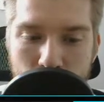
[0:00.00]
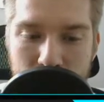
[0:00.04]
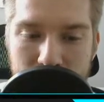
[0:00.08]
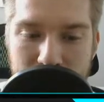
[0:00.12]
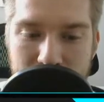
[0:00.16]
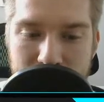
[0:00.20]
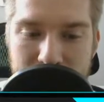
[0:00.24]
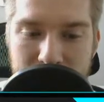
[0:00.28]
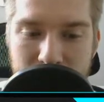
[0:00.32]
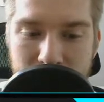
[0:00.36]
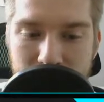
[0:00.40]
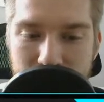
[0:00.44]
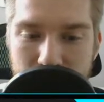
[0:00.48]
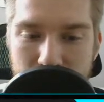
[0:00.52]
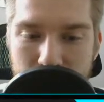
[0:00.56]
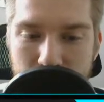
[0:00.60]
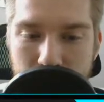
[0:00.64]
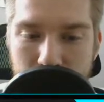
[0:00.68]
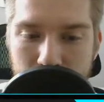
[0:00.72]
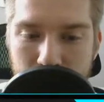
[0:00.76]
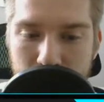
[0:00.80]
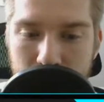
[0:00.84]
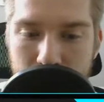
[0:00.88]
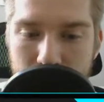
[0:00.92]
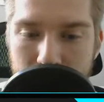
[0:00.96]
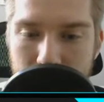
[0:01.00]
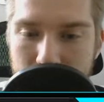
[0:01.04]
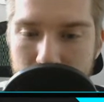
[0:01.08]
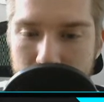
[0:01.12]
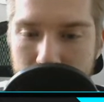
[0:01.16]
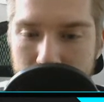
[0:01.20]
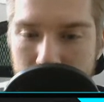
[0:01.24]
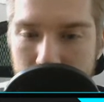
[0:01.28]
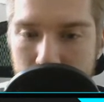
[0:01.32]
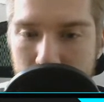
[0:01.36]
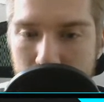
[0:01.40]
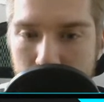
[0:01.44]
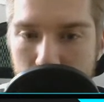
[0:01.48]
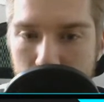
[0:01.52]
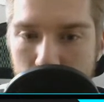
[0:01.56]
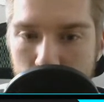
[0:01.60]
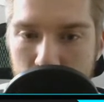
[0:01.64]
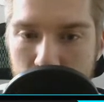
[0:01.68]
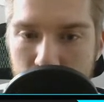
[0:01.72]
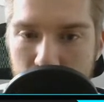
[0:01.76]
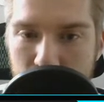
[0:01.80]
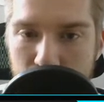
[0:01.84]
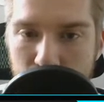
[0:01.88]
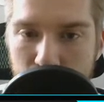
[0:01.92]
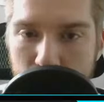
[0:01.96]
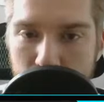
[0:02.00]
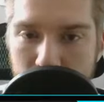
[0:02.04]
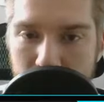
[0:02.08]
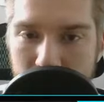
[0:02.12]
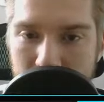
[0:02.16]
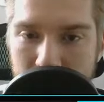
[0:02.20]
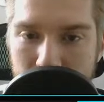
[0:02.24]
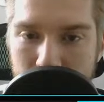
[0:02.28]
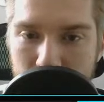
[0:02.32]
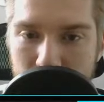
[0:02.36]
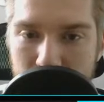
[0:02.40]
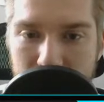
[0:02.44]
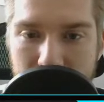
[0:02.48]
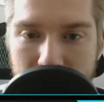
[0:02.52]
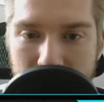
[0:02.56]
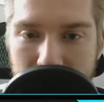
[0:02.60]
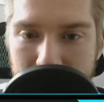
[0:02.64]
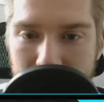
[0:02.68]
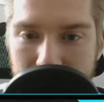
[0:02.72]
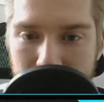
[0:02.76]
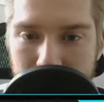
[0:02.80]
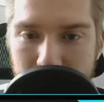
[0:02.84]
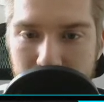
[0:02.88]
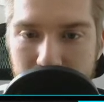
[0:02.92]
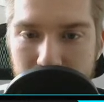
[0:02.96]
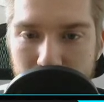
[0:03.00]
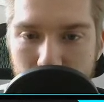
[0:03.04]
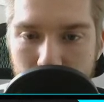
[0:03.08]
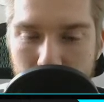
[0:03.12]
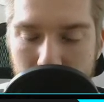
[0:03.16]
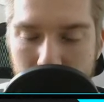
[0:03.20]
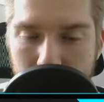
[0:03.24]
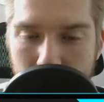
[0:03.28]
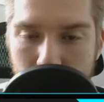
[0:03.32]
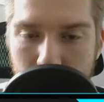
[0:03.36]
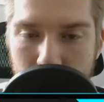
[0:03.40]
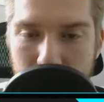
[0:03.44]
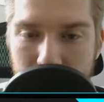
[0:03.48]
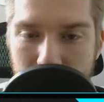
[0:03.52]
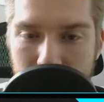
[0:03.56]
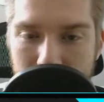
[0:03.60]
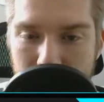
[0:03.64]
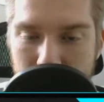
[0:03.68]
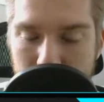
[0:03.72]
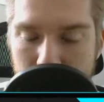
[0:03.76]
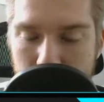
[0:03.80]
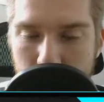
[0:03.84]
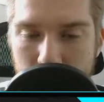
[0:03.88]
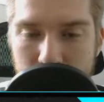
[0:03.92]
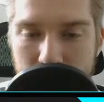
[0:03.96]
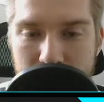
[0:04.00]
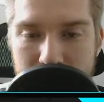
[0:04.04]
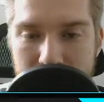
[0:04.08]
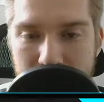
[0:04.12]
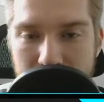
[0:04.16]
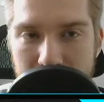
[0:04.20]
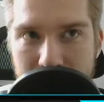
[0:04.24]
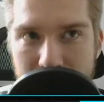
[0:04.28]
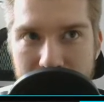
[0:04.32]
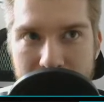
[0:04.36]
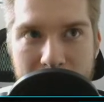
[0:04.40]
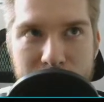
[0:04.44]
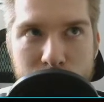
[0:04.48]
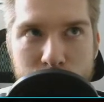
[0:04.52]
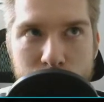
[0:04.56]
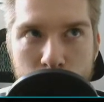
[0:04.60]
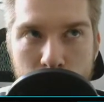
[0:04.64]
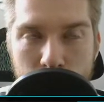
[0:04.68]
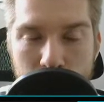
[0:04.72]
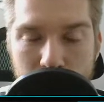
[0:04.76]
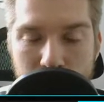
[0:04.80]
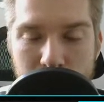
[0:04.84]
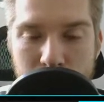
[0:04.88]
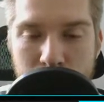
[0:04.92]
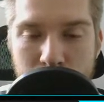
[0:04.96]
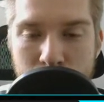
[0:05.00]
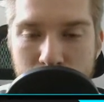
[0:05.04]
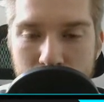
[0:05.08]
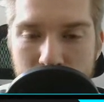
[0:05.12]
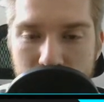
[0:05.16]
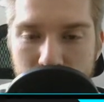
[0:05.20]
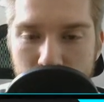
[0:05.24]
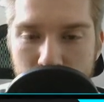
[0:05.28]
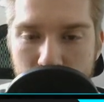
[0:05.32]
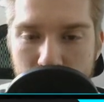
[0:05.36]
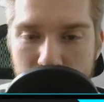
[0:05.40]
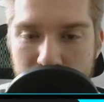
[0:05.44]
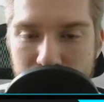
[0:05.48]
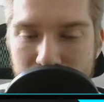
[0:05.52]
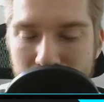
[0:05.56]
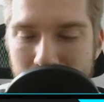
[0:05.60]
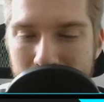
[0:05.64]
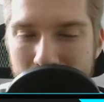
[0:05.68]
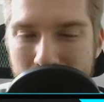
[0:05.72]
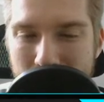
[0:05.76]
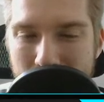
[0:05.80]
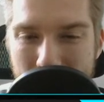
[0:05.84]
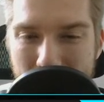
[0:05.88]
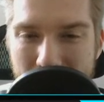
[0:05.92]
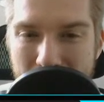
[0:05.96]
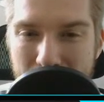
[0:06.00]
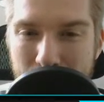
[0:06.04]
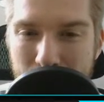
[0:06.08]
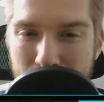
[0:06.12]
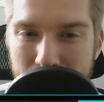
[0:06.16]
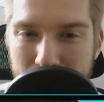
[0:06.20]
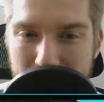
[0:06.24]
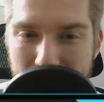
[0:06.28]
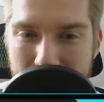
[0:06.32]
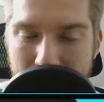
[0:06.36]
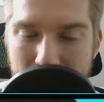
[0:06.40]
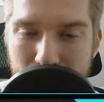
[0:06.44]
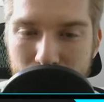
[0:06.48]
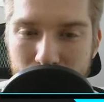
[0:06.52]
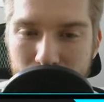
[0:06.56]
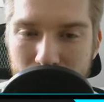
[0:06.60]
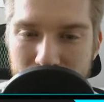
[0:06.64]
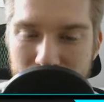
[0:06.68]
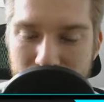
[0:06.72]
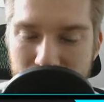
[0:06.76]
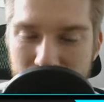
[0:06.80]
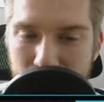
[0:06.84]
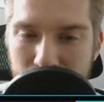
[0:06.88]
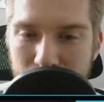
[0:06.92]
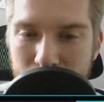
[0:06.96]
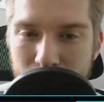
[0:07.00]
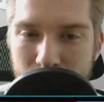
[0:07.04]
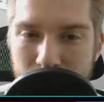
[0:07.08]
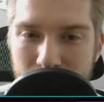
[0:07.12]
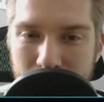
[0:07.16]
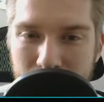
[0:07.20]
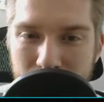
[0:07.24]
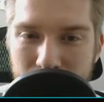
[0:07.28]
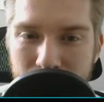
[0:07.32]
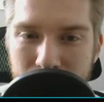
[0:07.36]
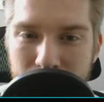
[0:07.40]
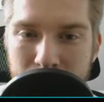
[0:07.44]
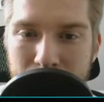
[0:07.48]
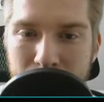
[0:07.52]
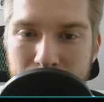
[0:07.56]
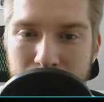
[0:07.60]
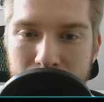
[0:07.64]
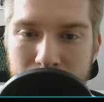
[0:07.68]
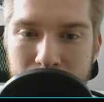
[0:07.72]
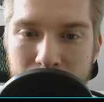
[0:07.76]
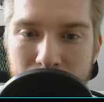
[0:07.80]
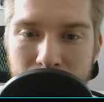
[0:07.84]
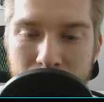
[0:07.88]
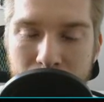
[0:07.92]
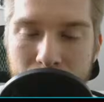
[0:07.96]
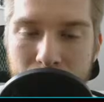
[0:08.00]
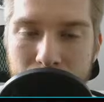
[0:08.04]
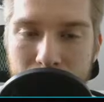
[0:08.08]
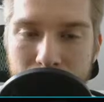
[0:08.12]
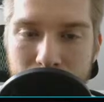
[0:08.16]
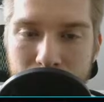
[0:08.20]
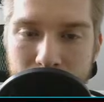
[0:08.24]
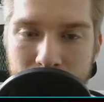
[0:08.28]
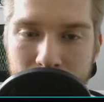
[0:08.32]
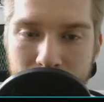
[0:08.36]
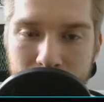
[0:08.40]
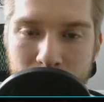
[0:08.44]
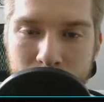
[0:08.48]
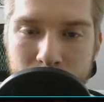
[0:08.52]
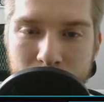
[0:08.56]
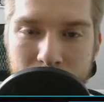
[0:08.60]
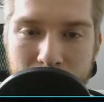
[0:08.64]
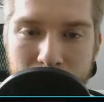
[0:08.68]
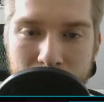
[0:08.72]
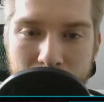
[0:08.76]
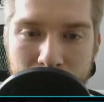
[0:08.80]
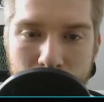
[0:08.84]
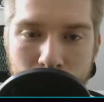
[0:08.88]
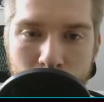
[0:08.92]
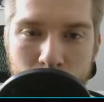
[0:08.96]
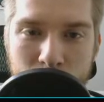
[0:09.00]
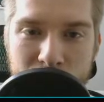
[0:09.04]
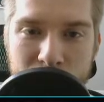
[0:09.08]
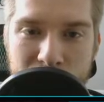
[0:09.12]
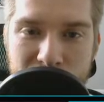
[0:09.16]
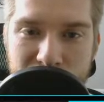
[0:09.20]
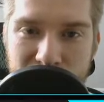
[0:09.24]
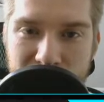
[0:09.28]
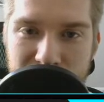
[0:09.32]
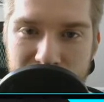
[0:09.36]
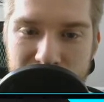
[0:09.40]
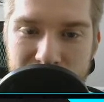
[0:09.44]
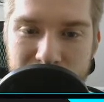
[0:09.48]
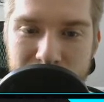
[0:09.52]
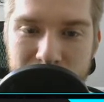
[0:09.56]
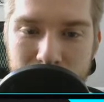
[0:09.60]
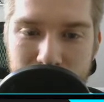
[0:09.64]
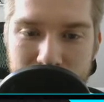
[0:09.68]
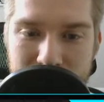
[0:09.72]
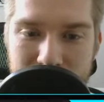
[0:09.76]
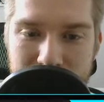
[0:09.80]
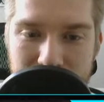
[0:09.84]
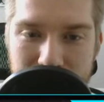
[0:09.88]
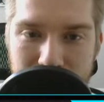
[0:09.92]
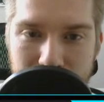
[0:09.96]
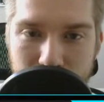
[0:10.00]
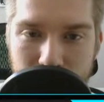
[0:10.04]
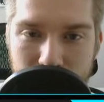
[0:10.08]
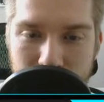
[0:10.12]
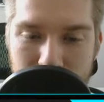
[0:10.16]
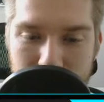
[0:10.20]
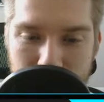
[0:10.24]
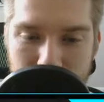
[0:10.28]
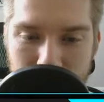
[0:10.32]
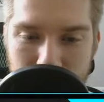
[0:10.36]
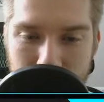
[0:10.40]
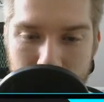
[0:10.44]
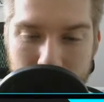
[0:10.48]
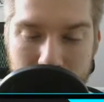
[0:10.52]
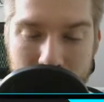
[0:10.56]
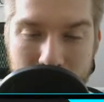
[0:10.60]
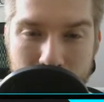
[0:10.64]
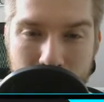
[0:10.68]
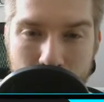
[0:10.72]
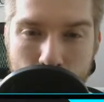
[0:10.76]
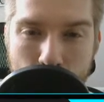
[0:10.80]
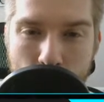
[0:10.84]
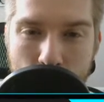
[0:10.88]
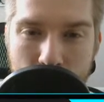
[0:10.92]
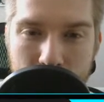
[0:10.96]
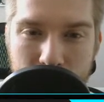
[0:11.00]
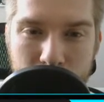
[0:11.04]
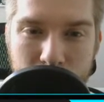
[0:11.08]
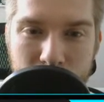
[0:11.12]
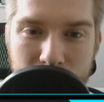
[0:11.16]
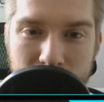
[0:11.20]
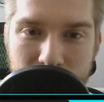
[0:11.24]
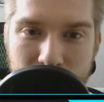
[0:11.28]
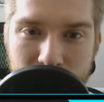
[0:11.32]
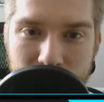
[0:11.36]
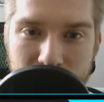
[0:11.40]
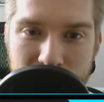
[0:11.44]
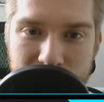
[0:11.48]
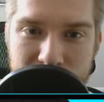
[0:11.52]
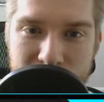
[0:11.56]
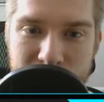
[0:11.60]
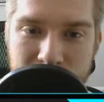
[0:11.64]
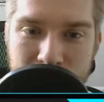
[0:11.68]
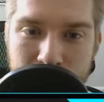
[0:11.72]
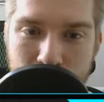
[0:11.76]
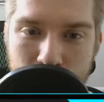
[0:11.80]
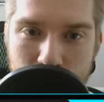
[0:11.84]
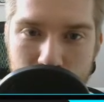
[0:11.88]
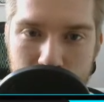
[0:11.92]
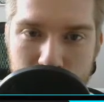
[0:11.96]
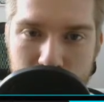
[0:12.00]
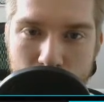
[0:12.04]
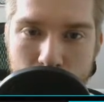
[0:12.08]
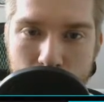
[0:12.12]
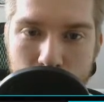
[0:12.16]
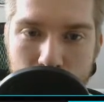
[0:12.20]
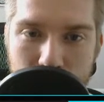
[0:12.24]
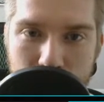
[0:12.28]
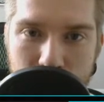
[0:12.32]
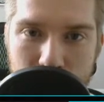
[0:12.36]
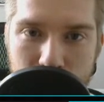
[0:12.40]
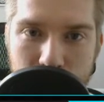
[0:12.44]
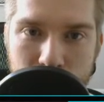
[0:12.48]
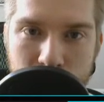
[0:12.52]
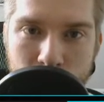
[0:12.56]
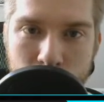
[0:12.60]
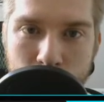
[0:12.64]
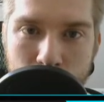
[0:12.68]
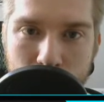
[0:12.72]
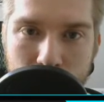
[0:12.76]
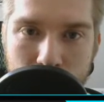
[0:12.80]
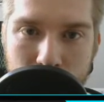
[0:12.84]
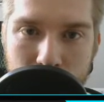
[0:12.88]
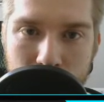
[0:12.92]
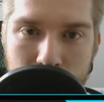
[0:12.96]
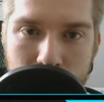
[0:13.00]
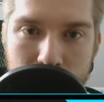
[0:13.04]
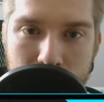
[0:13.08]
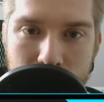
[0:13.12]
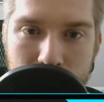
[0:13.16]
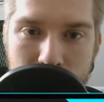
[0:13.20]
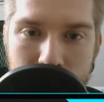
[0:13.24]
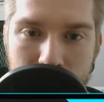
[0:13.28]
173, we should have been able to get him here where Corey Davis was, and that's what we were shooting for. So I'm not mad about not reaching on him here, but I wish this team didn't reach on him. And I'm wondering if this team was going for